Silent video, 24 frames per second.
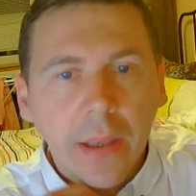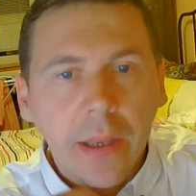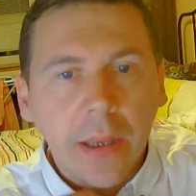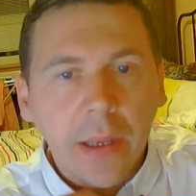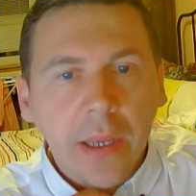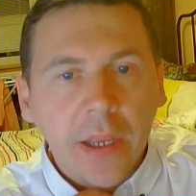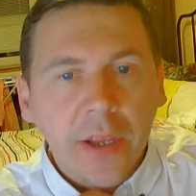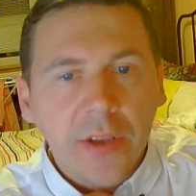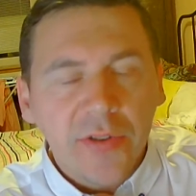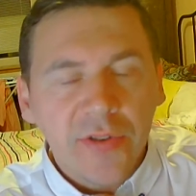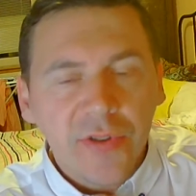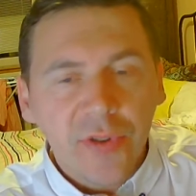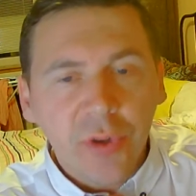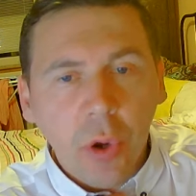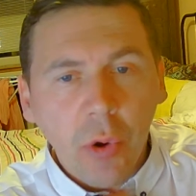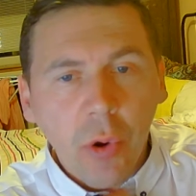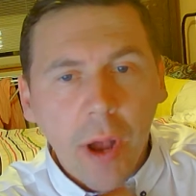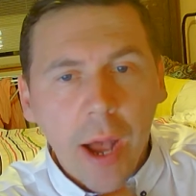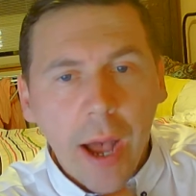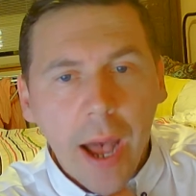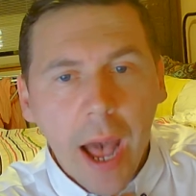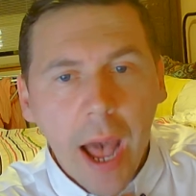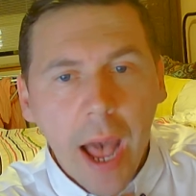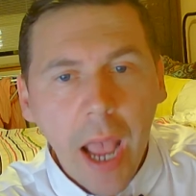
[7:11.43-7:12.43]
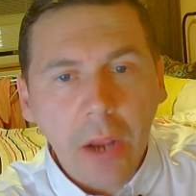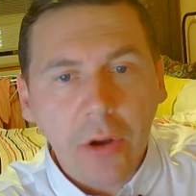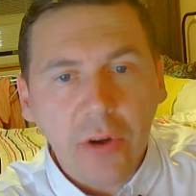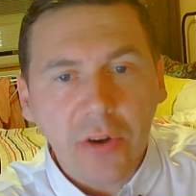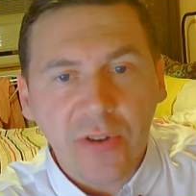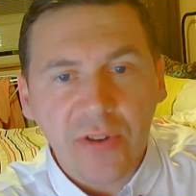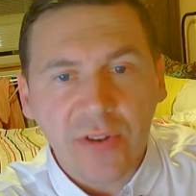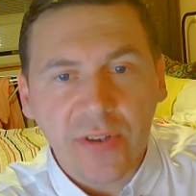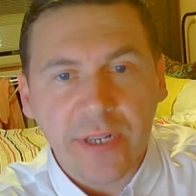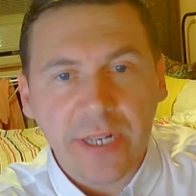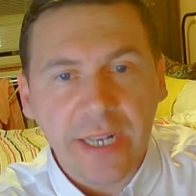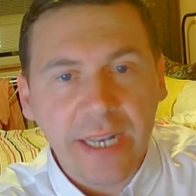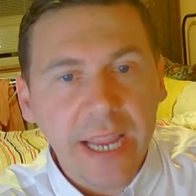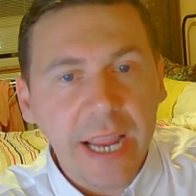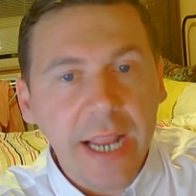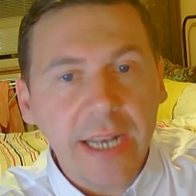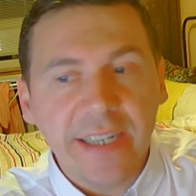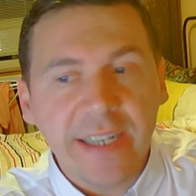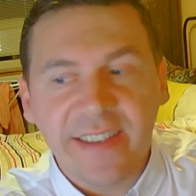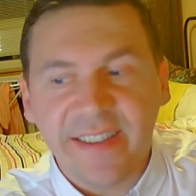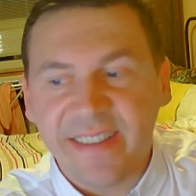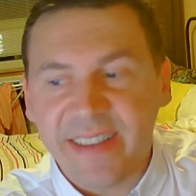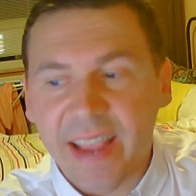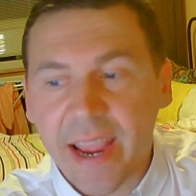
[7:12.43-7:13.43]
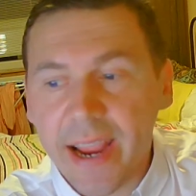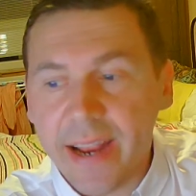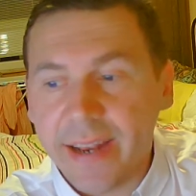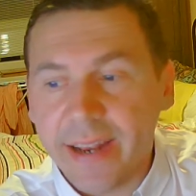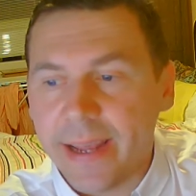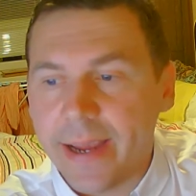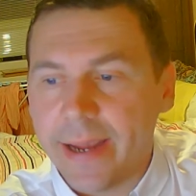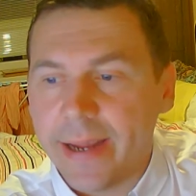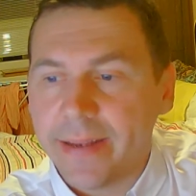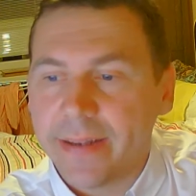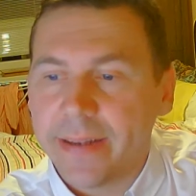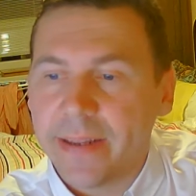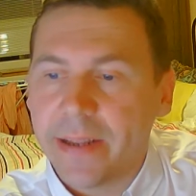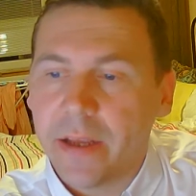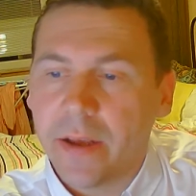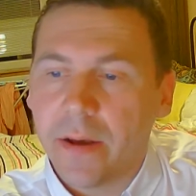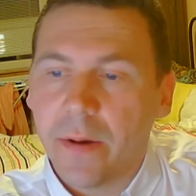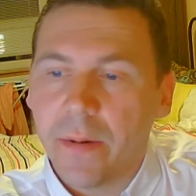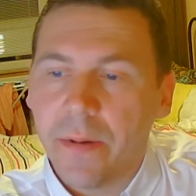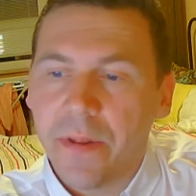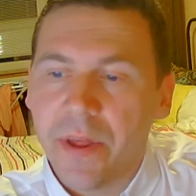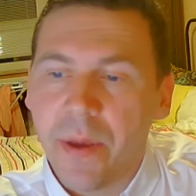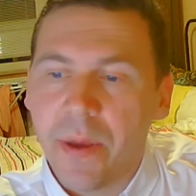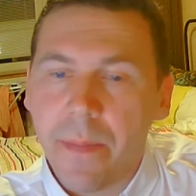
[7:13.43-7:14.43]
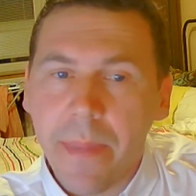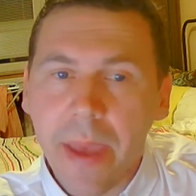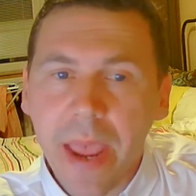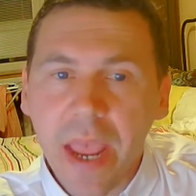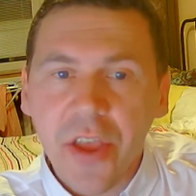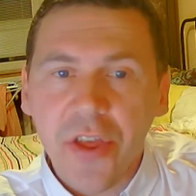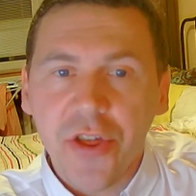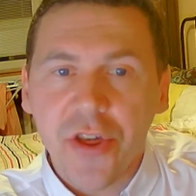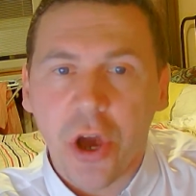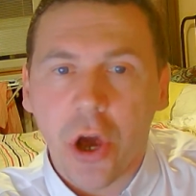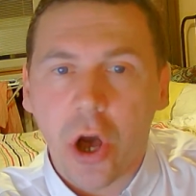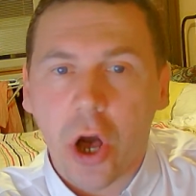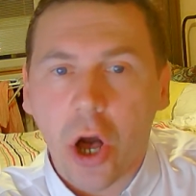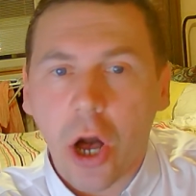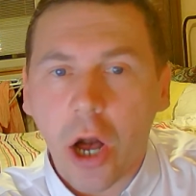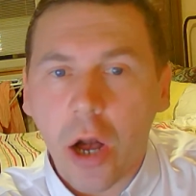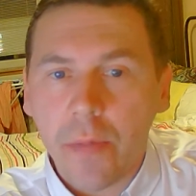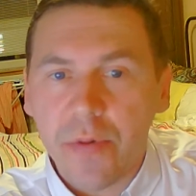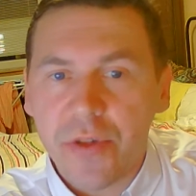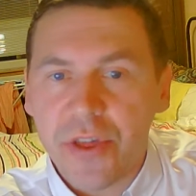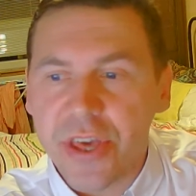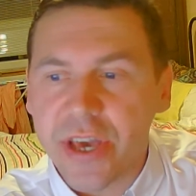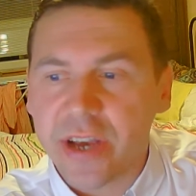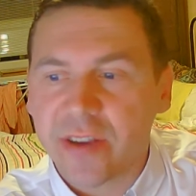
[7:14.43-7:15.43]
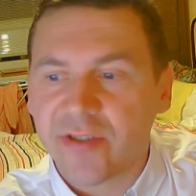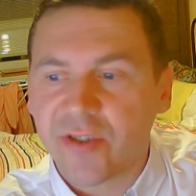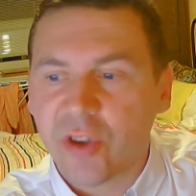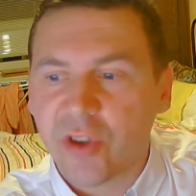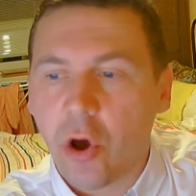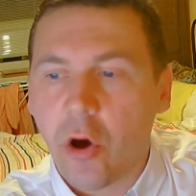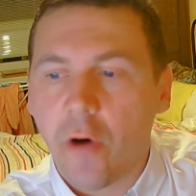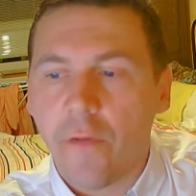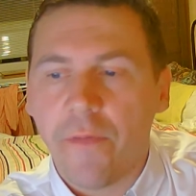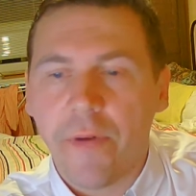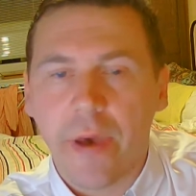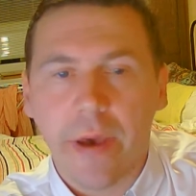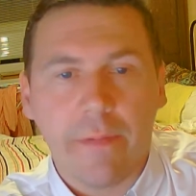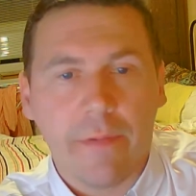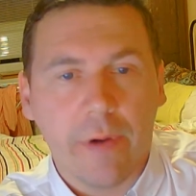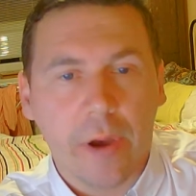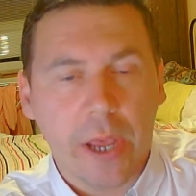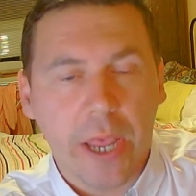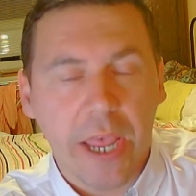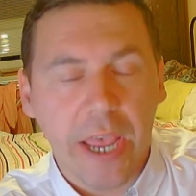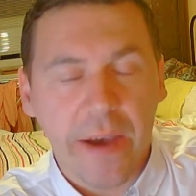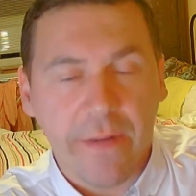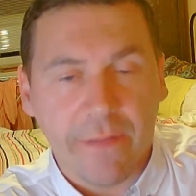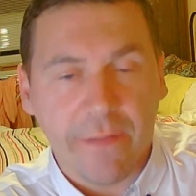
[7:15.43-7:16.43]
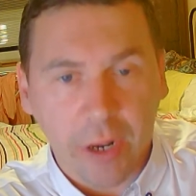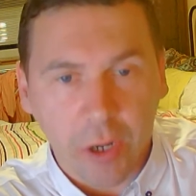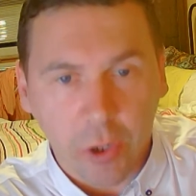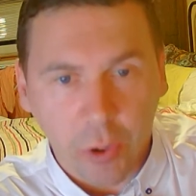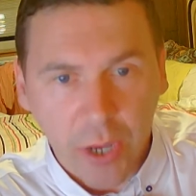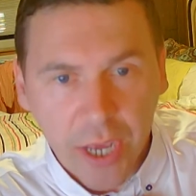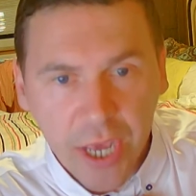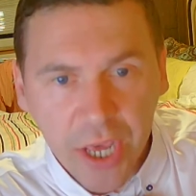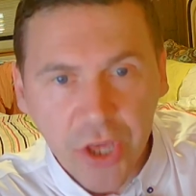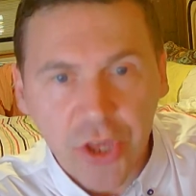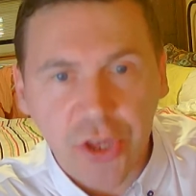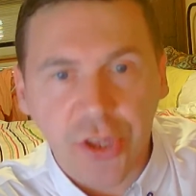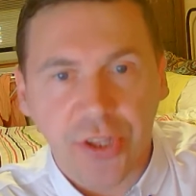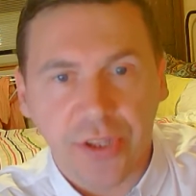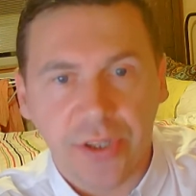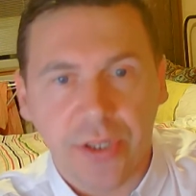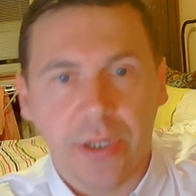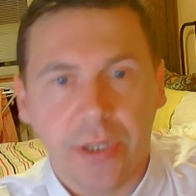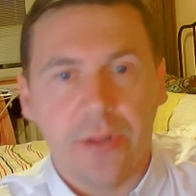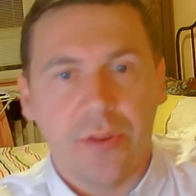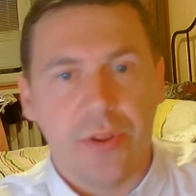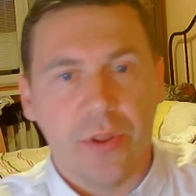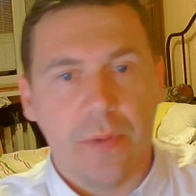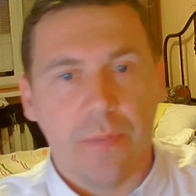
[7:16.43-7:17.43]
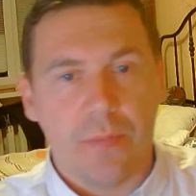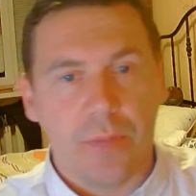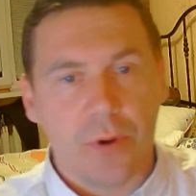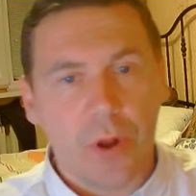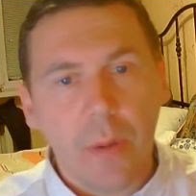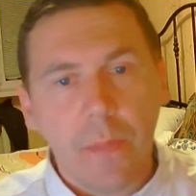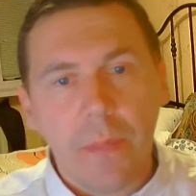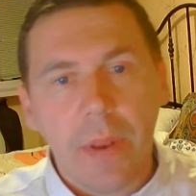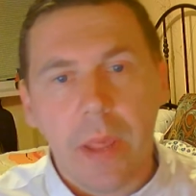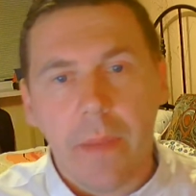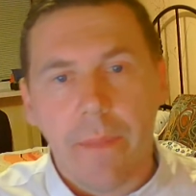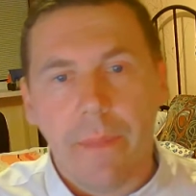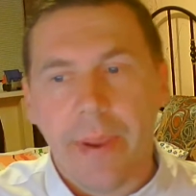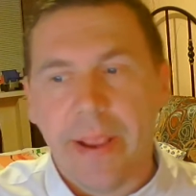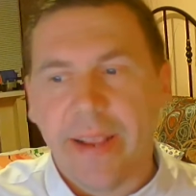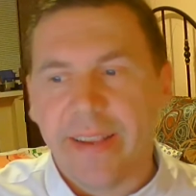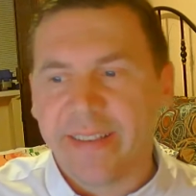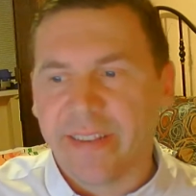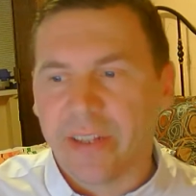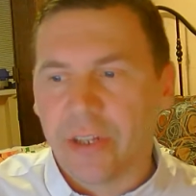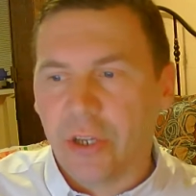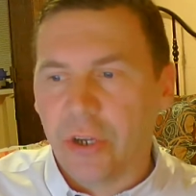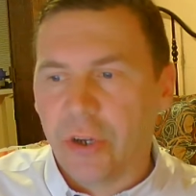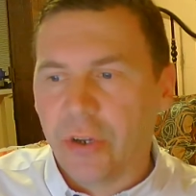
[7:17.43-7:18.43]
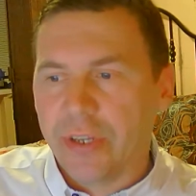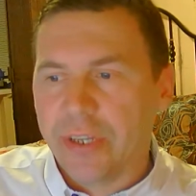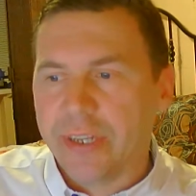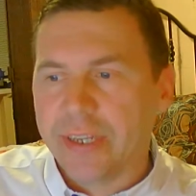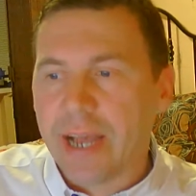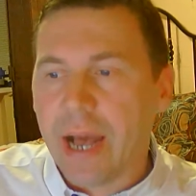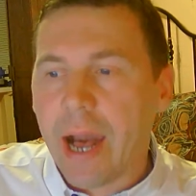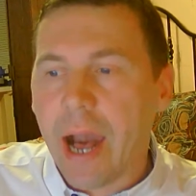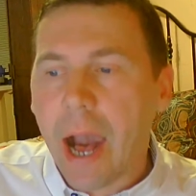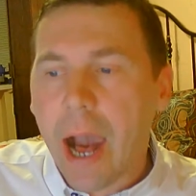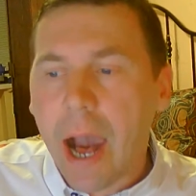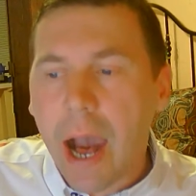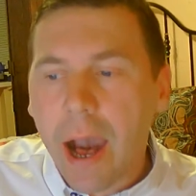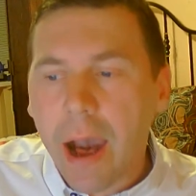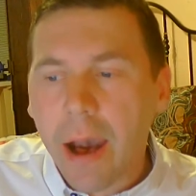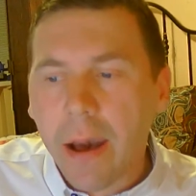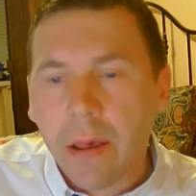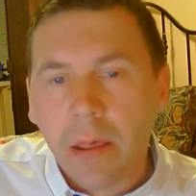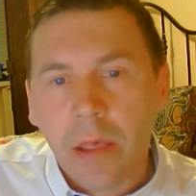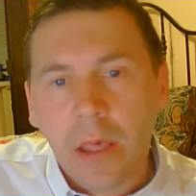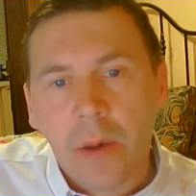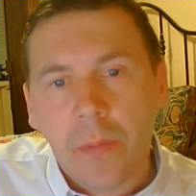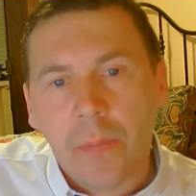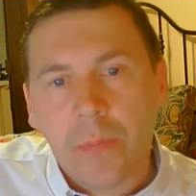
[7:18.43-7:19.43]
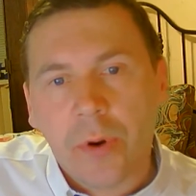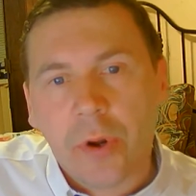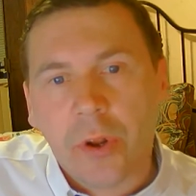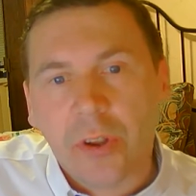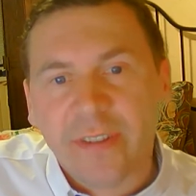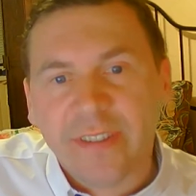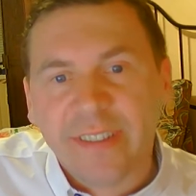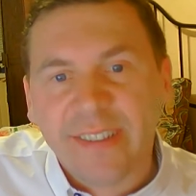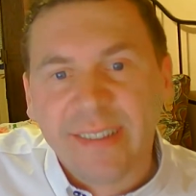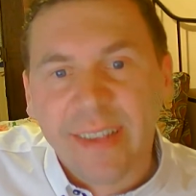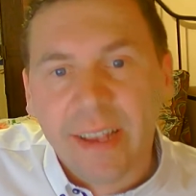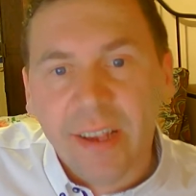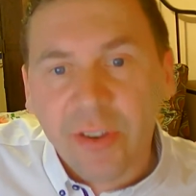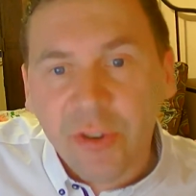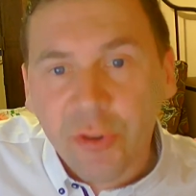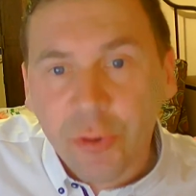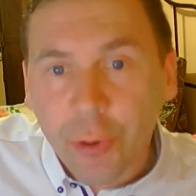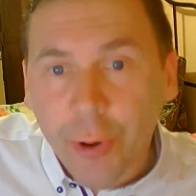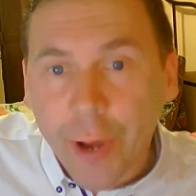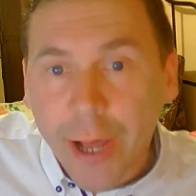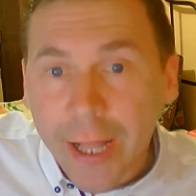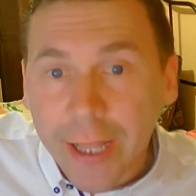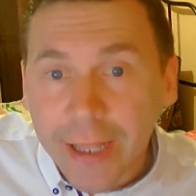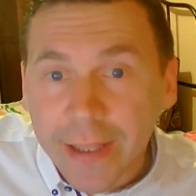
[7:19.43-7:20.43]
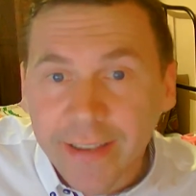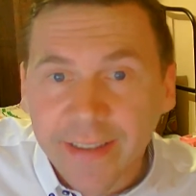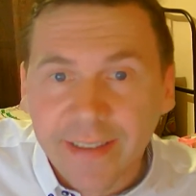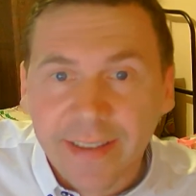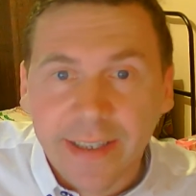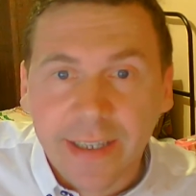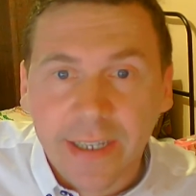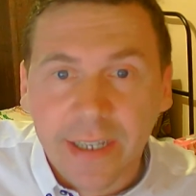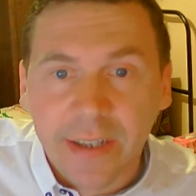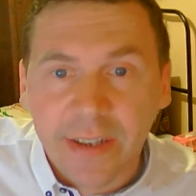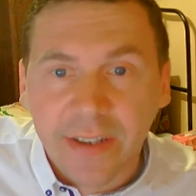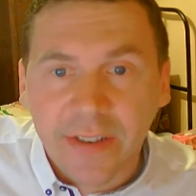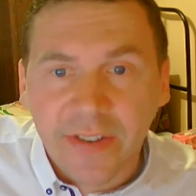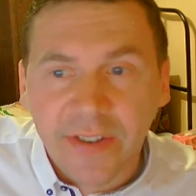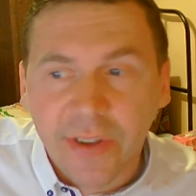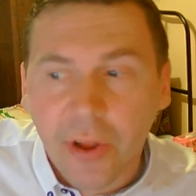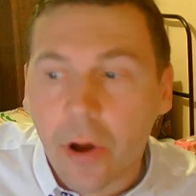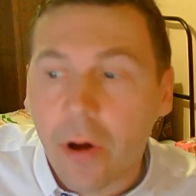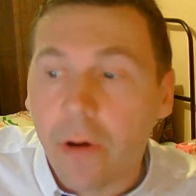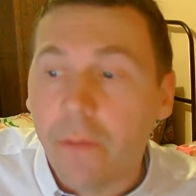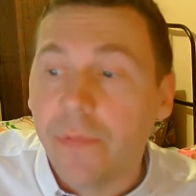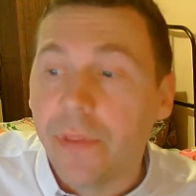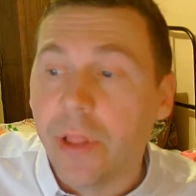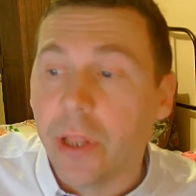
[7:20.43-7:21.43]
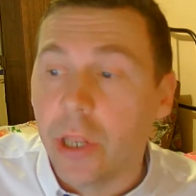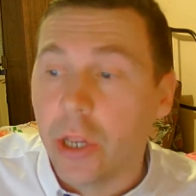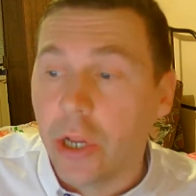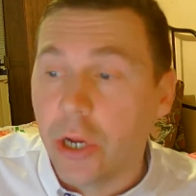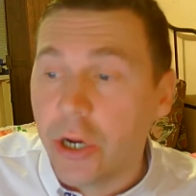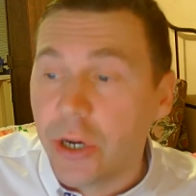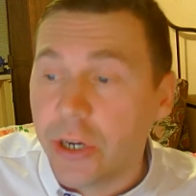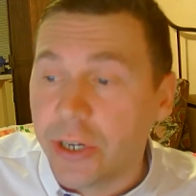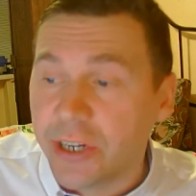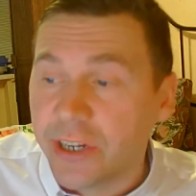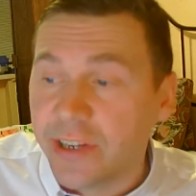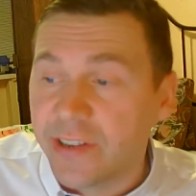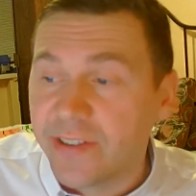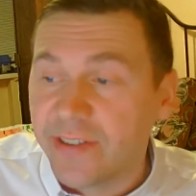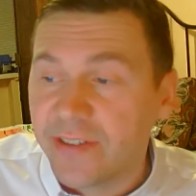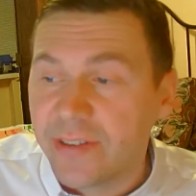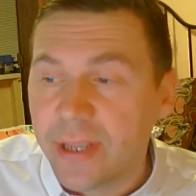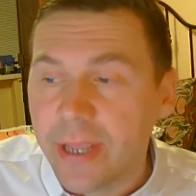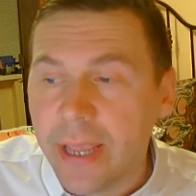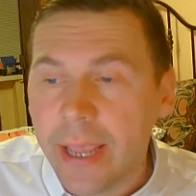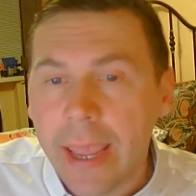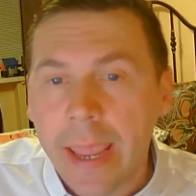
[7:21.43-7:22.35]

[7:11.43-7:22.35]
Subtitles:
So I could clearly say that the major objects of evaluation in the problem-based learning are processual skills of the learners